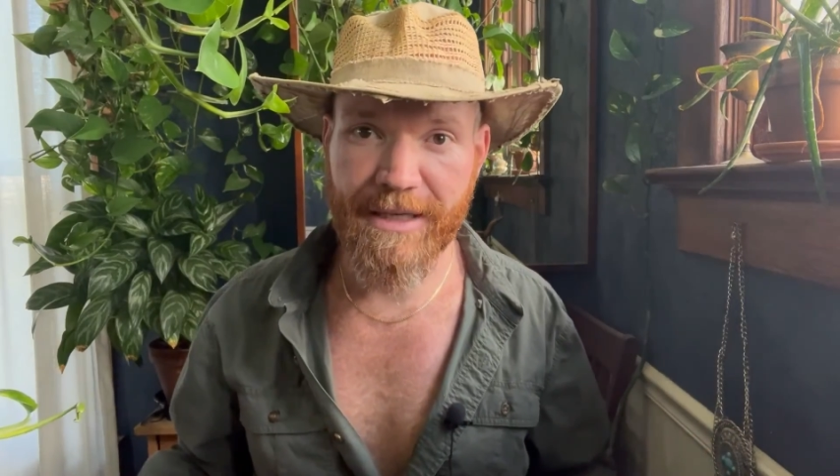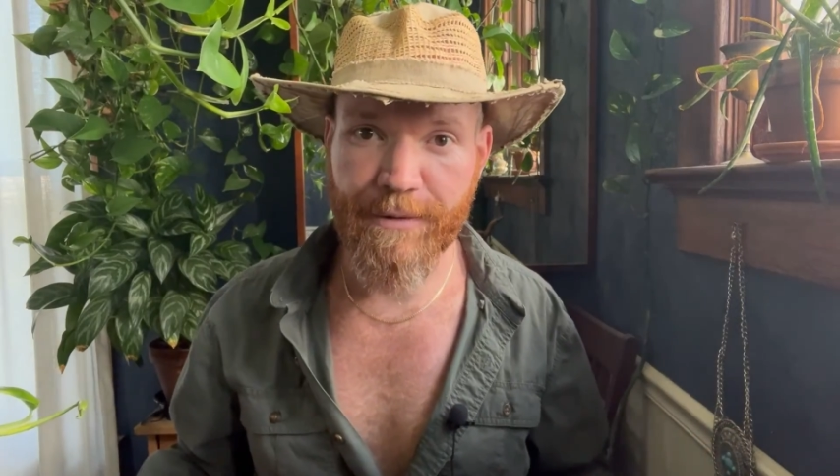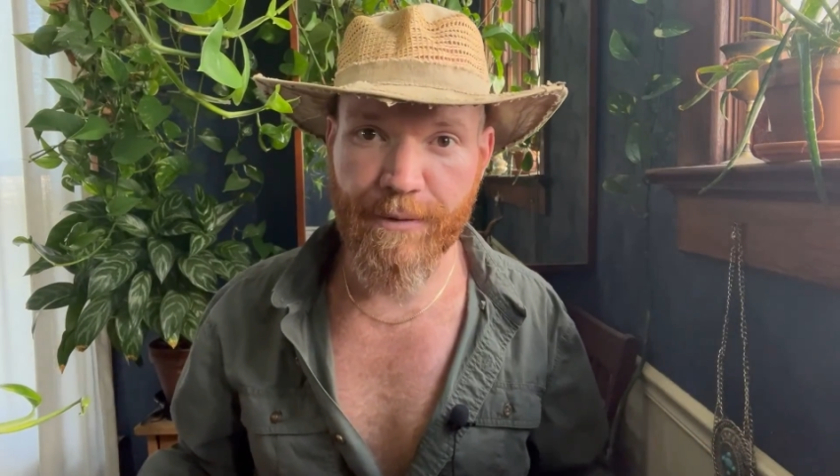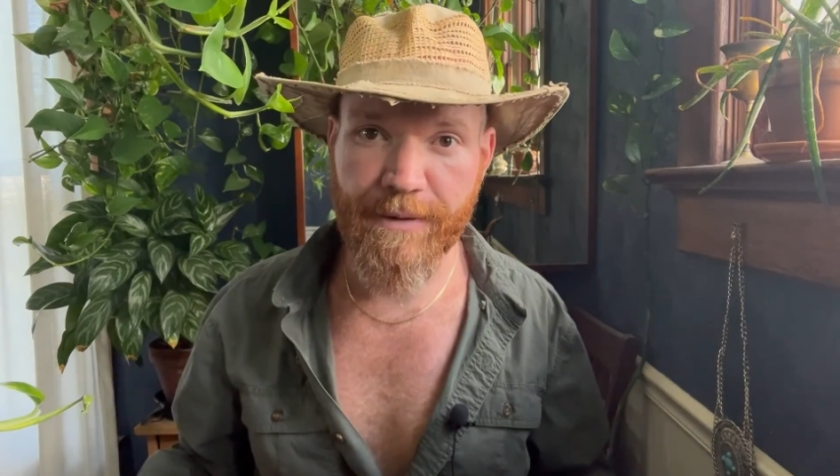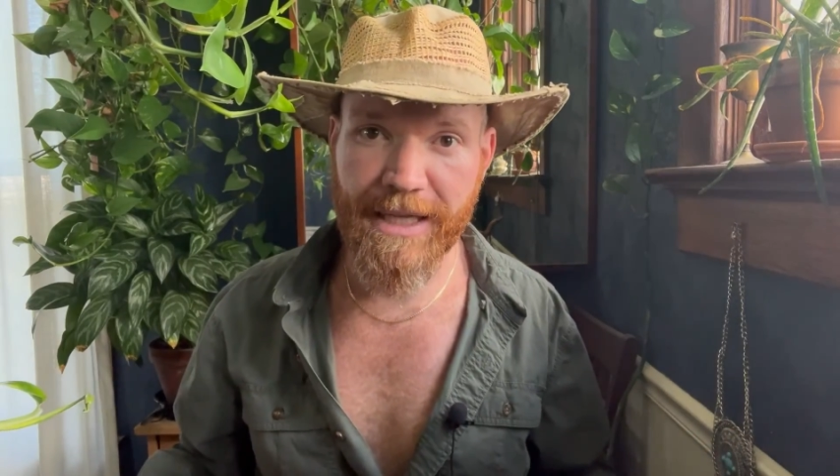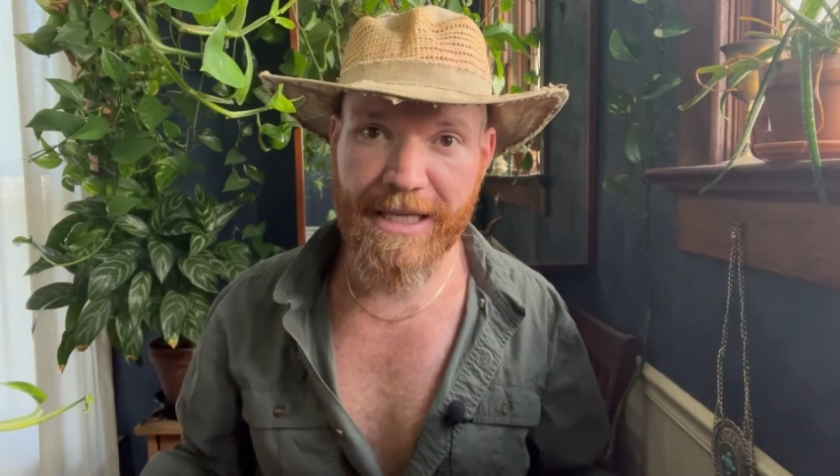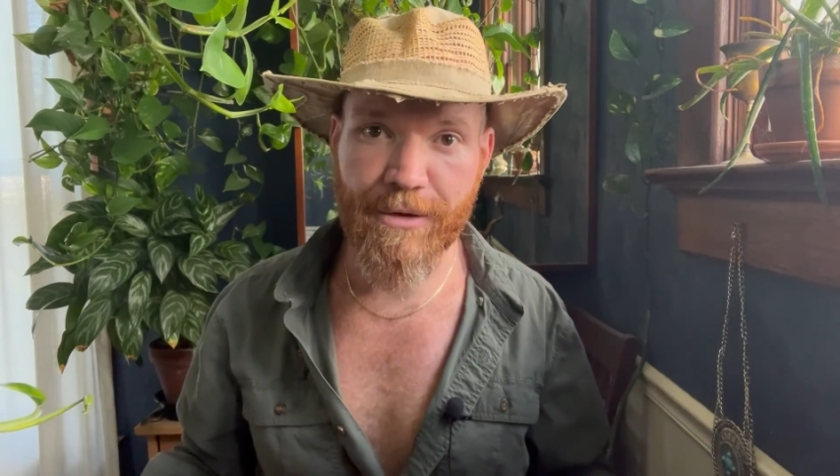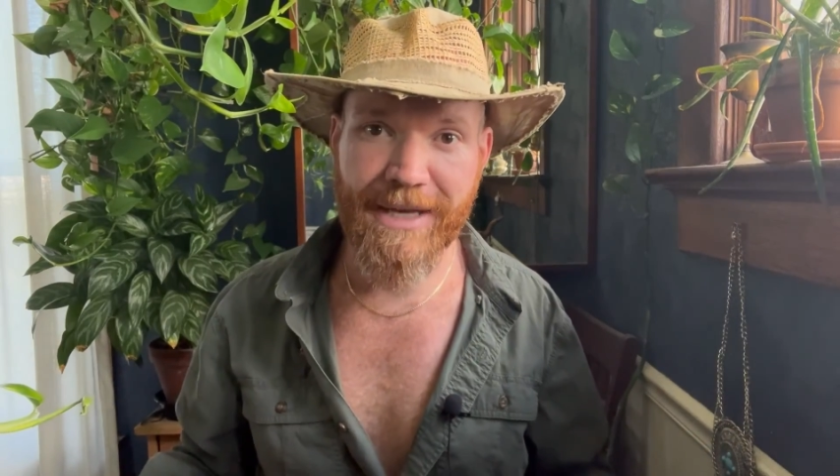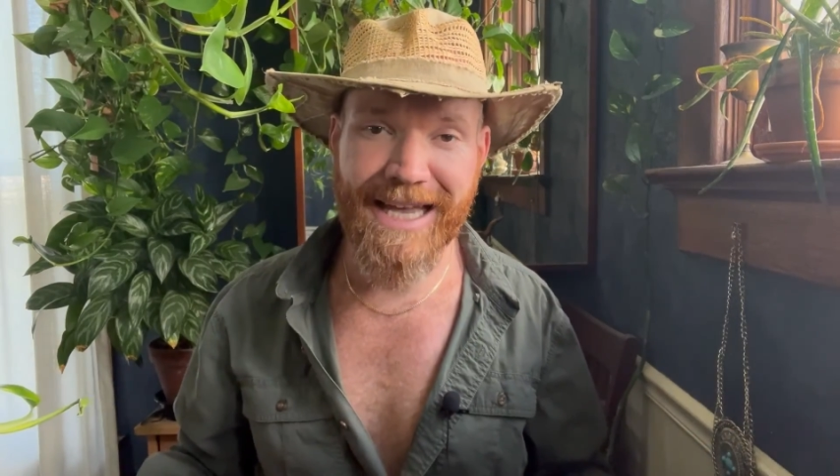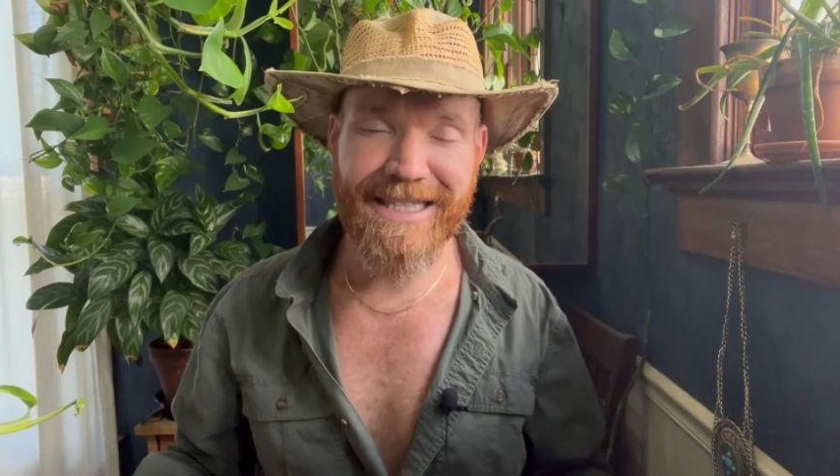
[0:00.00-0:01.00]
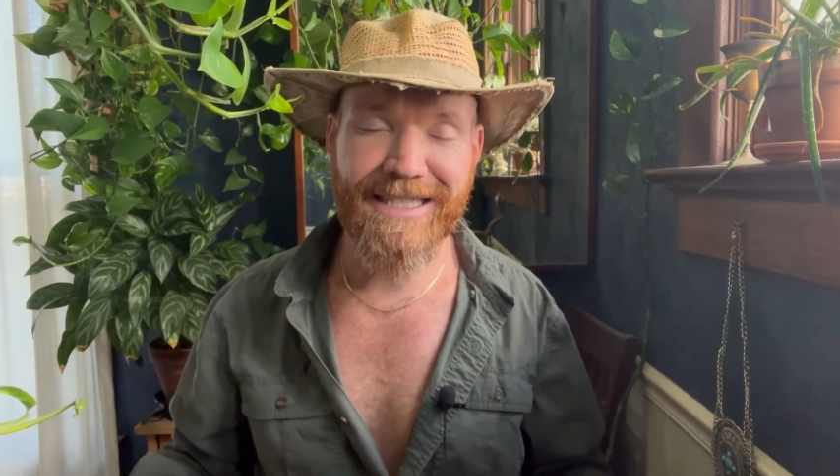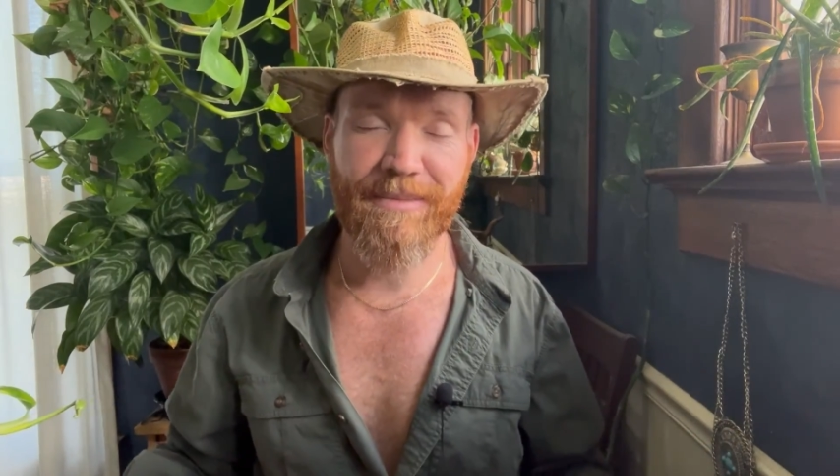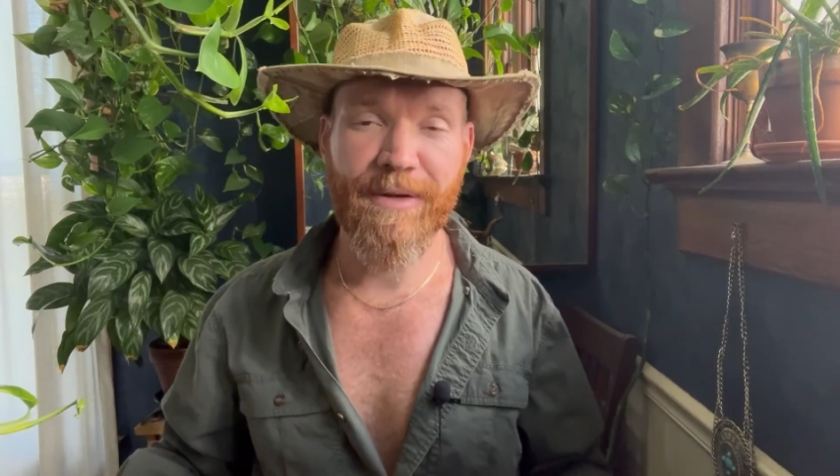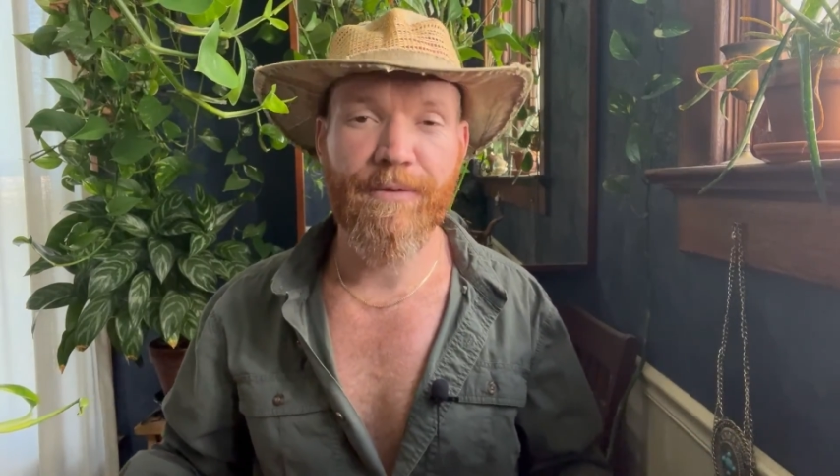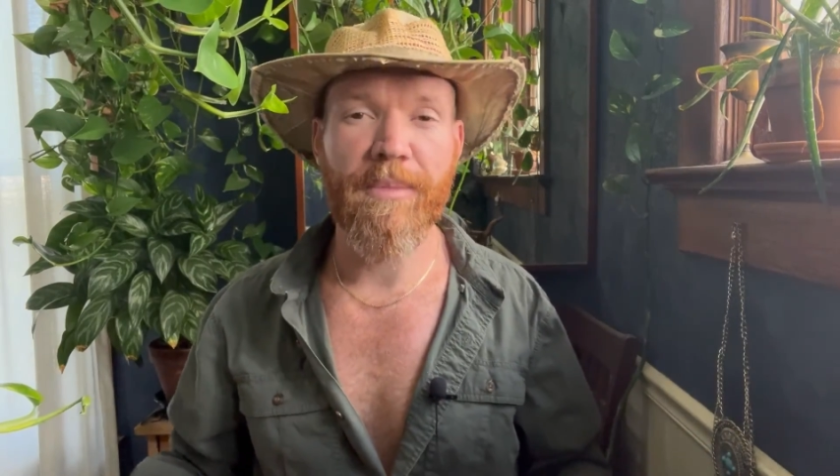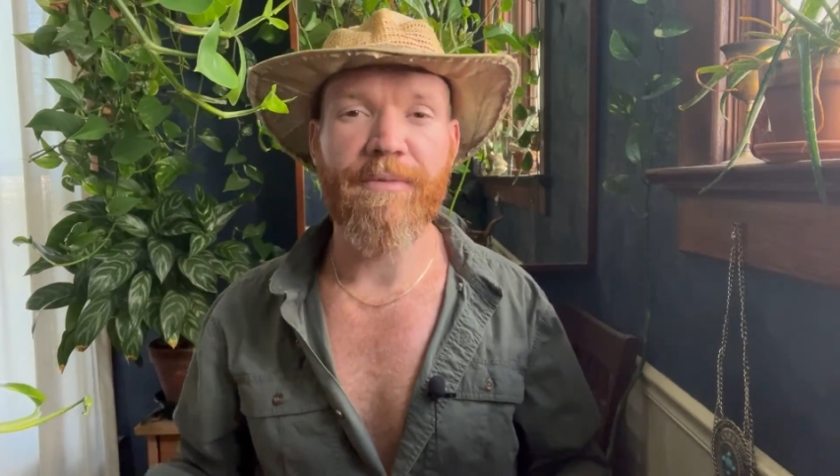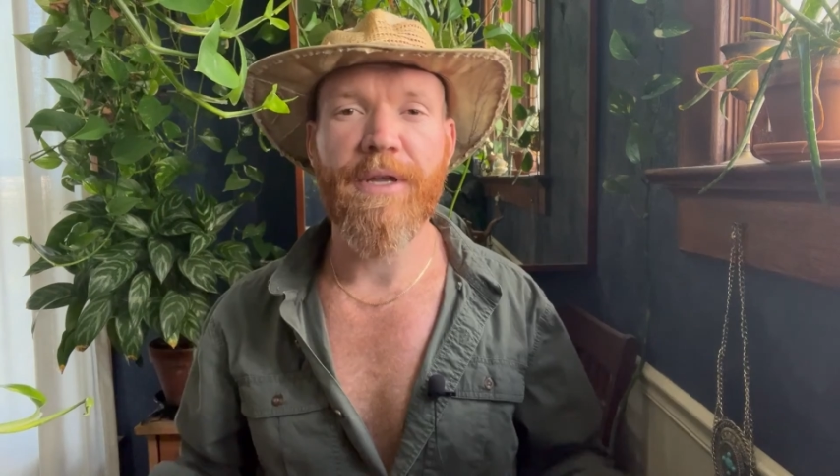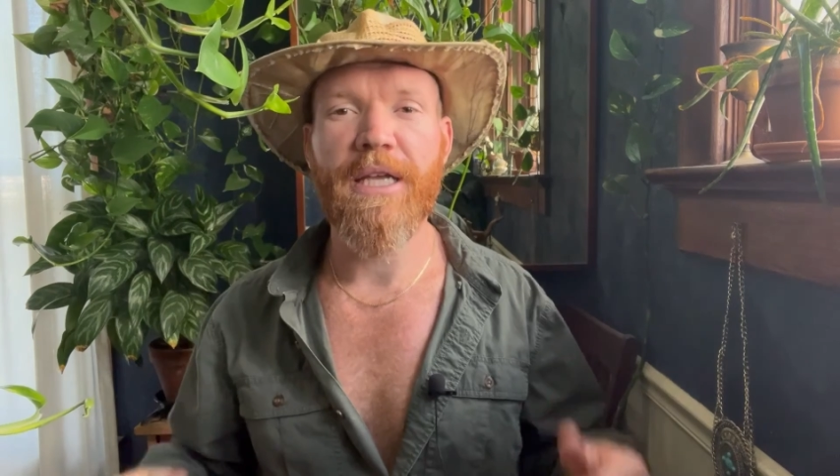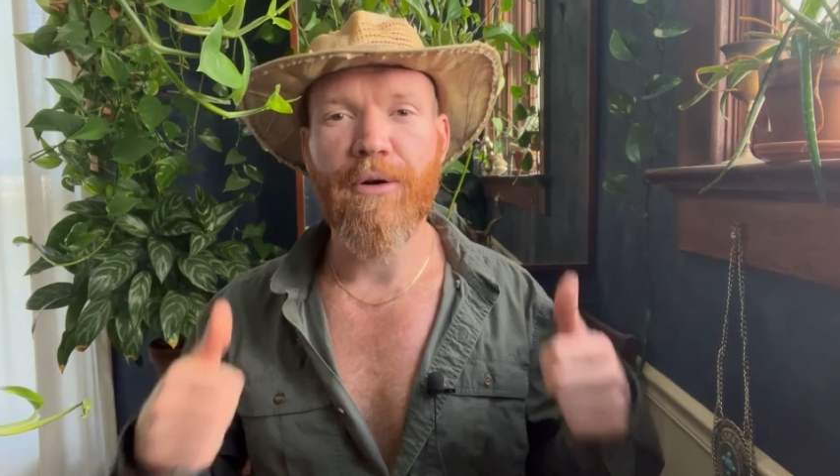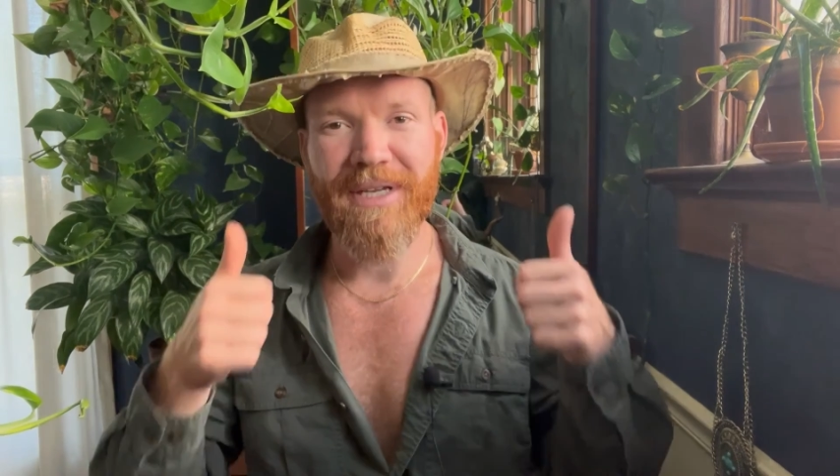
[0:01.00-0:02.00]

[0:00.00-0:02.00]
If you feel like you gained something from the video,